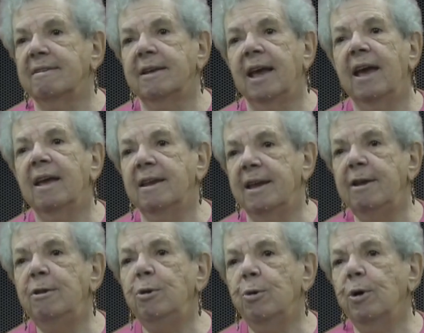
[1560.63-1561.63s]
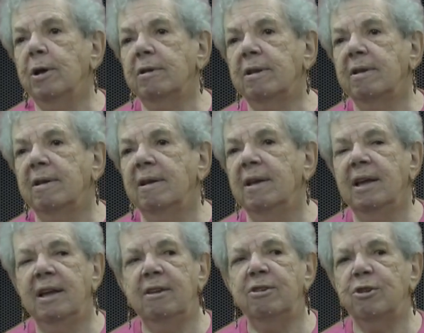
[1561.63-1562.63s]
And he knew it.
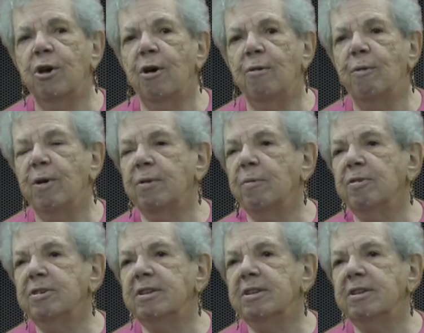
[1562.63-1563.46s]
He saw what was